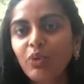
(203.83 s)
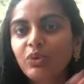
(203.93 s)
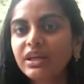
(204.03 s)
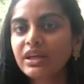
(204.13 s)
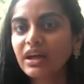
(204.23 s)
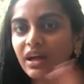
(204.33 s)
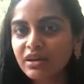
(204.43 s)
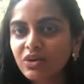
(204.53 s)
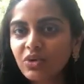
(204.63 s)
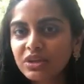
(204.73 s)
we
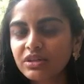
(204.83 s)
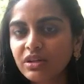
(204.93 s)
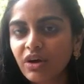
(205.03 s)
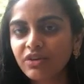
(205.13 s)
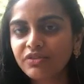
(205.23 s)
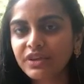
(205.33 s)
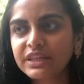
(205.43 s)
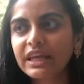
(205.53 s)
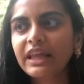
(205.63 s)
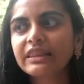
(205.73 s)
color coded a lot of
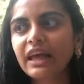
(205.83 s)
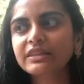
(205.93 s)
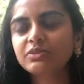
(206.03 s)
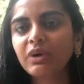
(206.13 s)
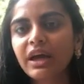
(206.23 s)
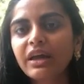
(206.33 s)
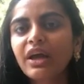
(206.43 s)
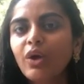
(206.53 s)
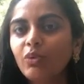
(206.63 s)
it, and that's why